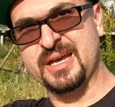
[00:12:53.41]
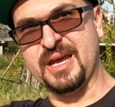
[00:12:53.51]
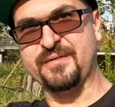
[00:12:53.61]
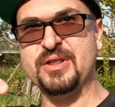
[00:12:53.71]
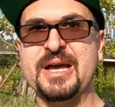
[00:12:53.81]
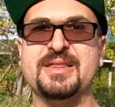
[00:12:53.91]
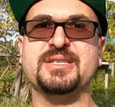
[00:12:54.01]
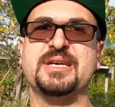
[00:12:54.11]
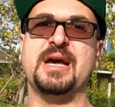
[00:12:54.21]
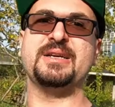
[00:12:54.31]
If you like
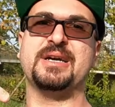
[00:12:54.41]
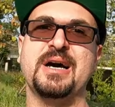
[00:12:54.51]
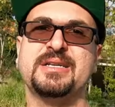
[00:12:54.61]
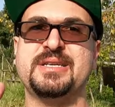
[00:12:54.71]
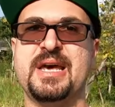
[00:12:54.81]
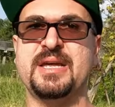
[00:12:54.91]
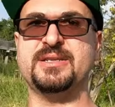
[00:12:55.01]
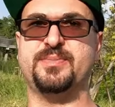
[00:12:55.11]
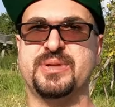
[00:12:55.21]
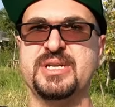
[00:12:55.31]
this kind of
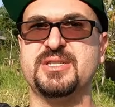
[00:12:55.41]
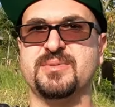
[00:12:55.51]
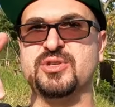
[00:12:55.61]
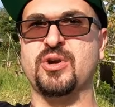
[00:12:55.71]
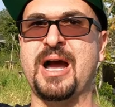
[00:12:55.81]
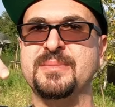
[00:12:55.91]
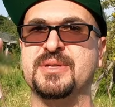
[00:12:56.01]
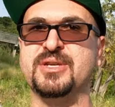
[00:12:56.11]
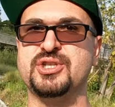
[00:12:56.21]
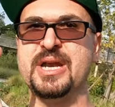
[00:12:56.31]
content, please subscribe to
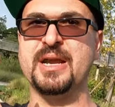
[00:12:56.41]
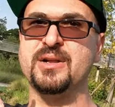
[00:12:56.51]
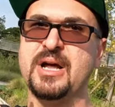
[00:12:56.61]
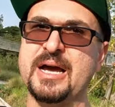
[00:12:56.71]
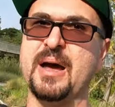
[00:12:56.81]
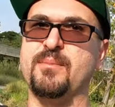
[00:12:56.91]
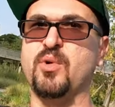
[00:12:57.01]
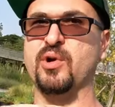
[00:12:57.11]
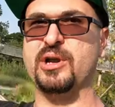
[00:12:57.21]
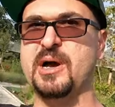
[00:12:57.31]
the channel. I got
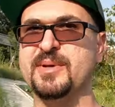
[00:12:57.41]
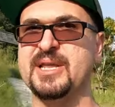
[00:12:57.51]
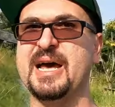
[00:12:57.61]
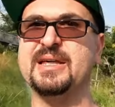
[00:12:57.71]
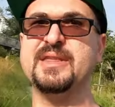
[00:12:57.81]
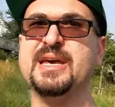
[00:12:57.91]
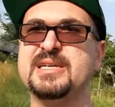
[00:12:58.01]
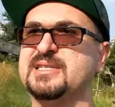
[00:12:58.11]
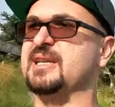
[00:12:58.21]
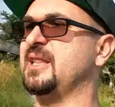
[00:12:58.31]
more coming like
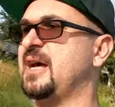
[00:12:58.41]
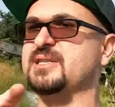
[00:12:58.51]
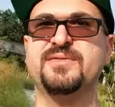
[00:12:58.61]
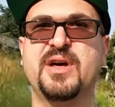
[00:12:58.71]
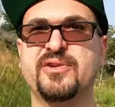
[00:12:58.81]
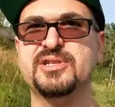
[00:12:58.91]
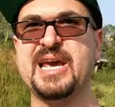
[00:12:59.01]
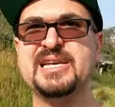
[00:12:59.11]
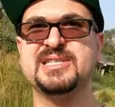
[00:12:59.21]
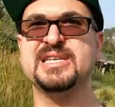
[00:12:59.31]
this and lots of other
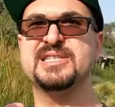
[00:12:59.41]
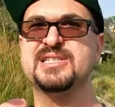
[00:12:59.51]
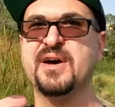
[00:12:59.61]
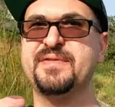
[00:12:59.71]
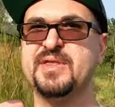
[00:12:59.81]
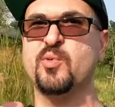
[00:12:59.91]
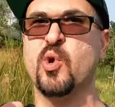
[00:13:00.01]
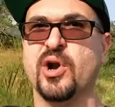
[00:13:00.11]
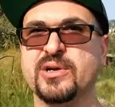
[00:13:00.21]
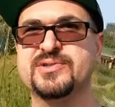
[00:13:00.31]
tasty stuff in the
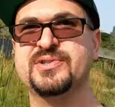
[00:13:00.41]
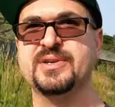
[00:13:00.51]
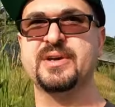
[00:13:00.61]
works.